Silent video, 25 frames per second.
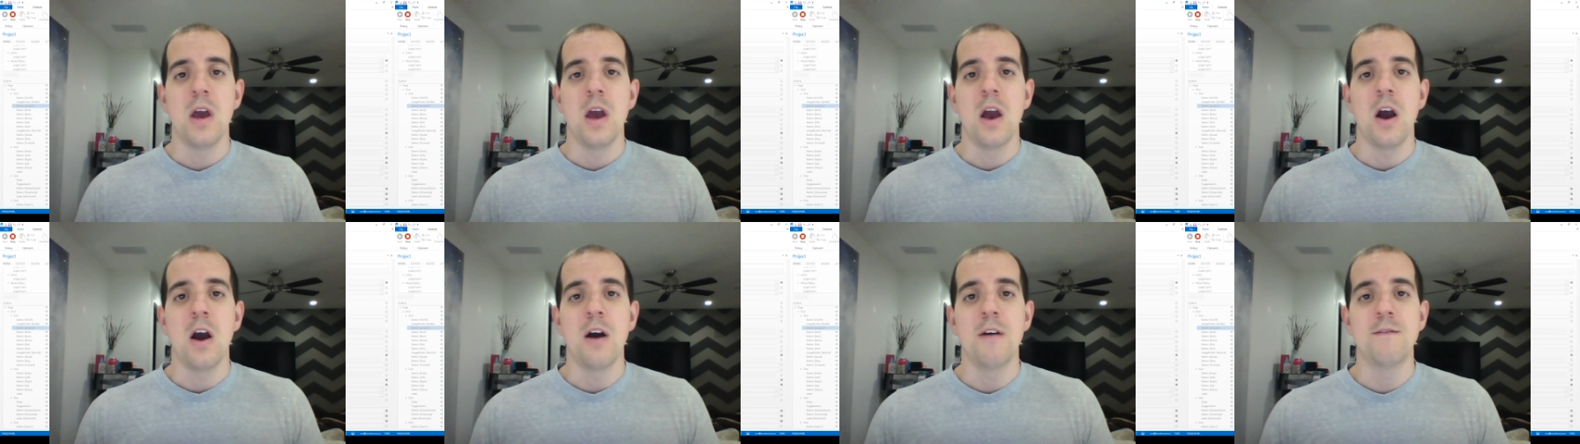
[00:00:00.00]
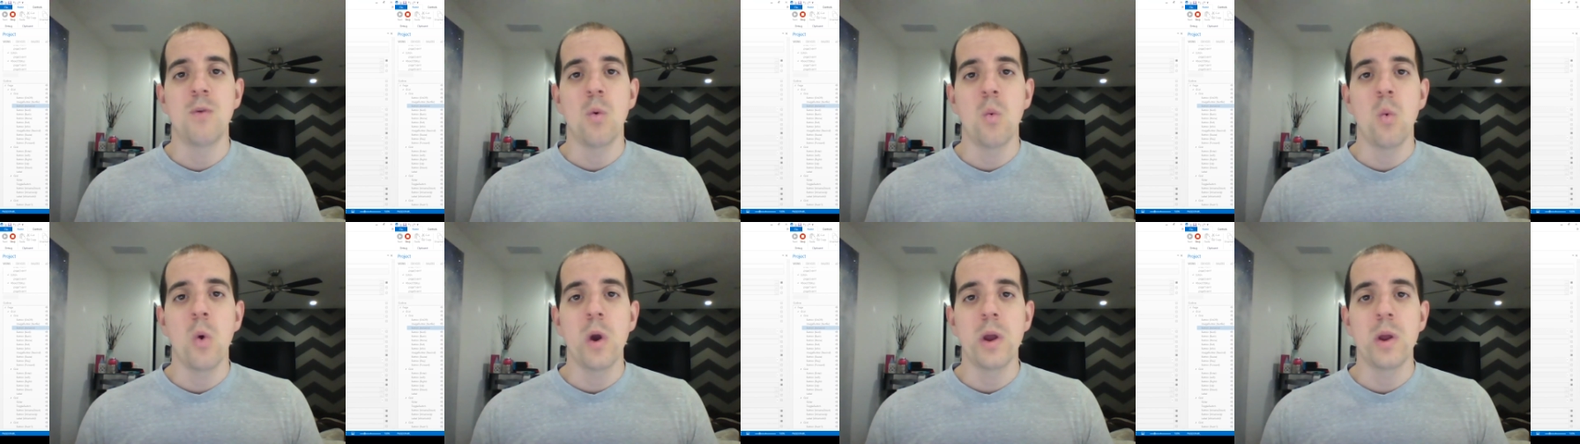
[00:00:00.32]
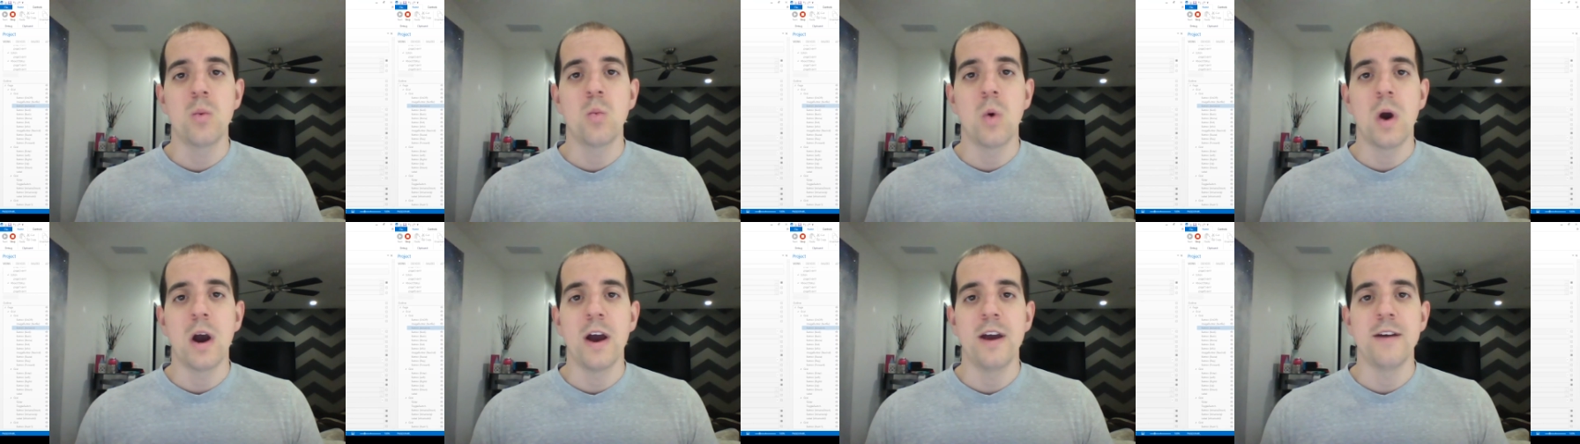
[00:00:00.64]

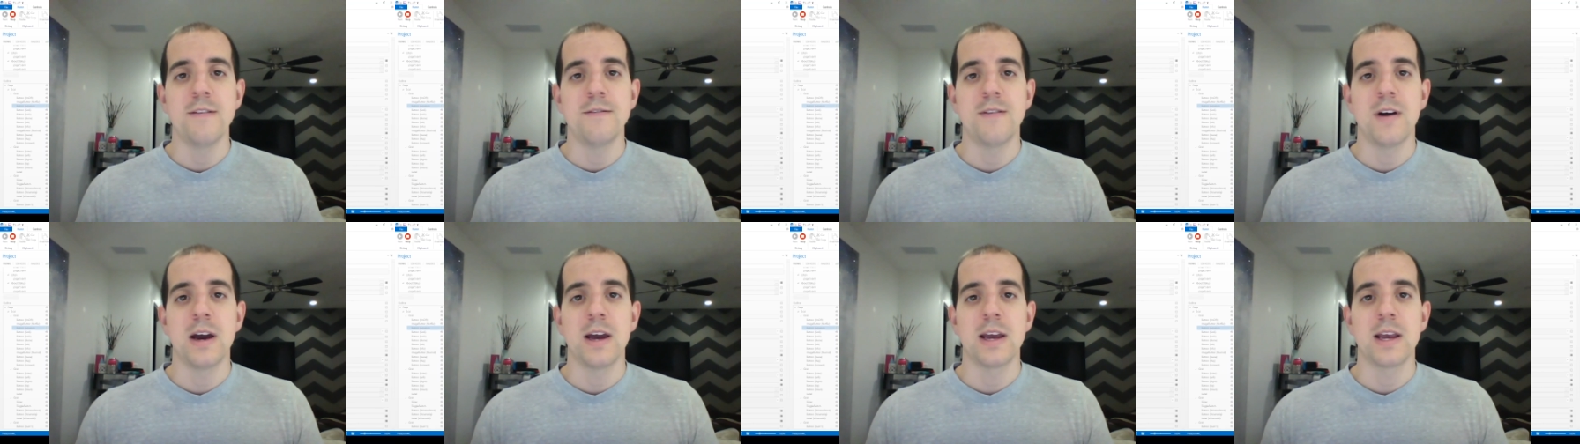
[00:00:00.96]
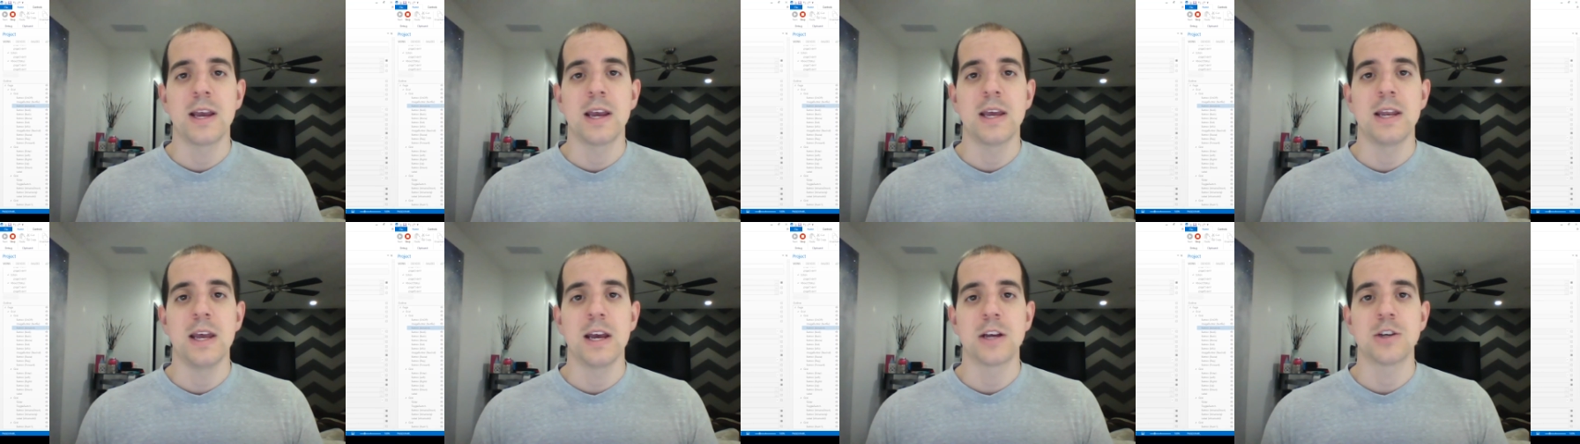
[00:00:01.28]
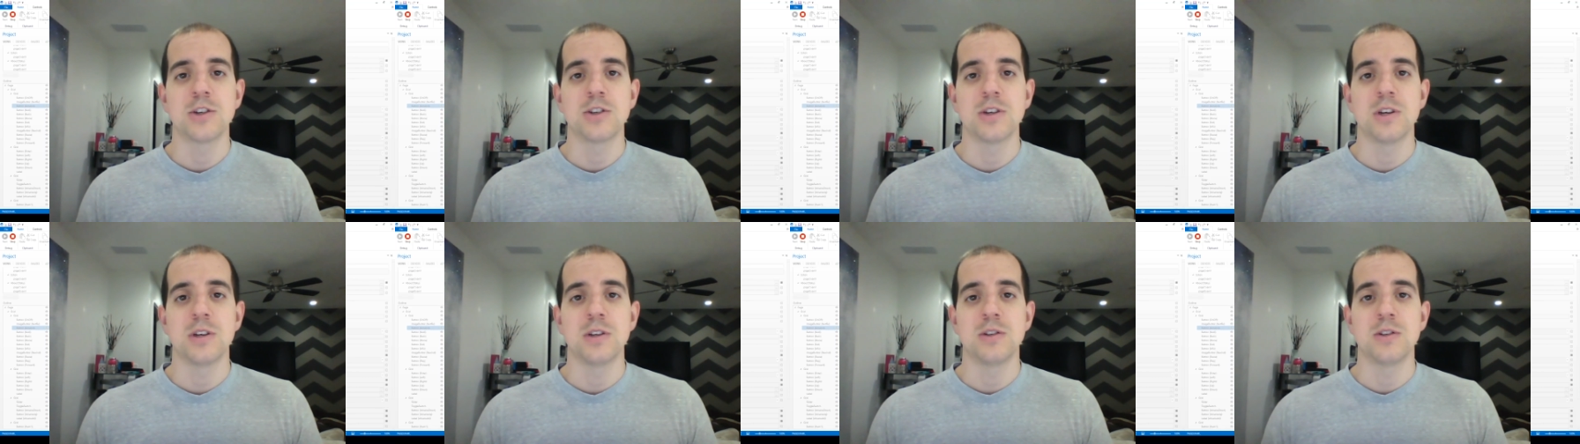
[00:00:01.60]
avoid Wi Fi
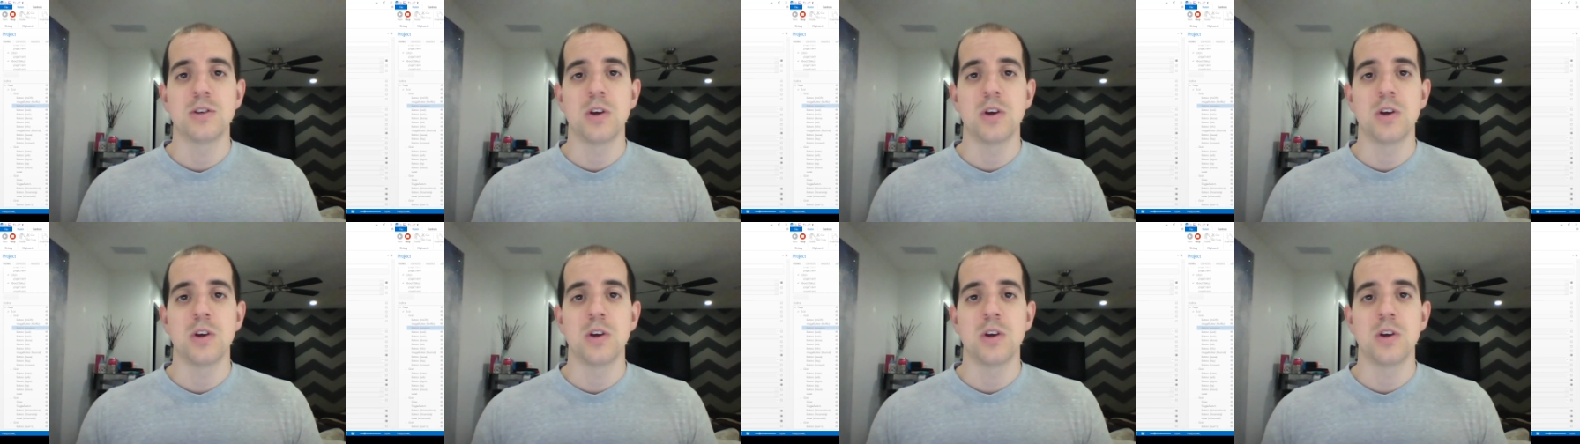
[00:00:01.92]
connection.